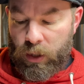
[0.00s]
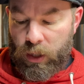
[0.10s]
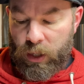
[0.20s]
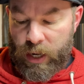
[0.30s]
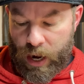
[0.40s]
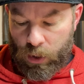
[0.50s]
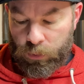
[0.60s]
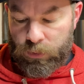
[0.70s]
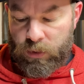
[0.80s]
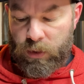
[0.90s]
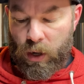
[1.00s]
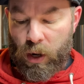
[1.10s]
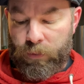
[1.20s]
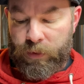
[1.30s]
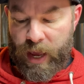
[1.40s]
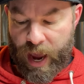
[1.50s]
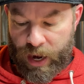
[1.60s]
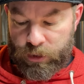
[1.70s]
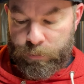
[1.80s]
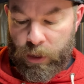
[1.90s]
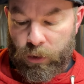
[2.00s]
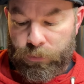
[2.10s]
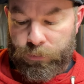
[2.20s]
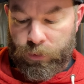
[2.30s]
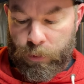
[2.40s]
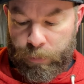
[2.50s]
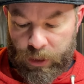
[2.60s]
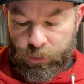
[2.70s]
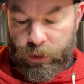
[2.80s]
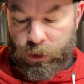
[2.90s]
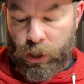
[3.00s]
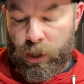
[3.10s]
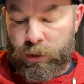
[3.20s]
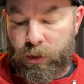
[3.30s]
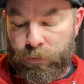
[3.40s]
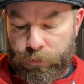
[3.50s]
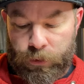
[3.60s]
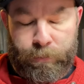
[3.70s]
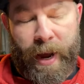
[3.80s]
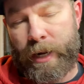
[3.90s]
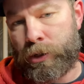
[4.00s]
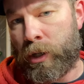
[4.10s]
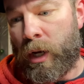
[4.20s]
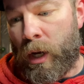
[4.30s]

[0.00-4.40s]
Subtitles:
an ounce of Cashmere for the bittering charge the first batch.